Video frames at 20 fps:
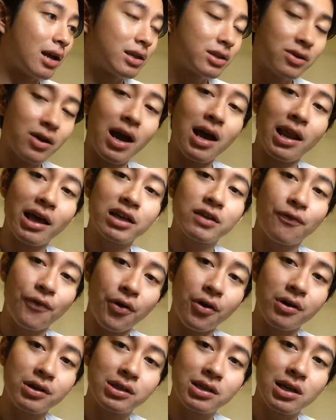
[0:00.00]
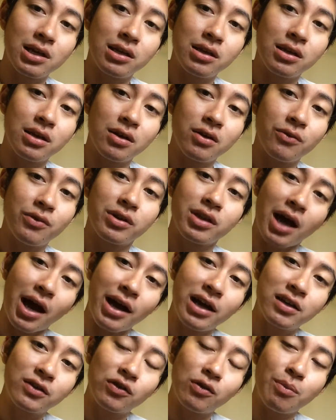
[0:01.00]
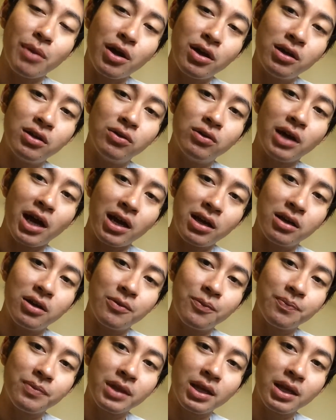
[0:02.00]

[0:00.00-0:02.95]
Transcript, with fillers: Sir Alex Ferguson retires from Man United?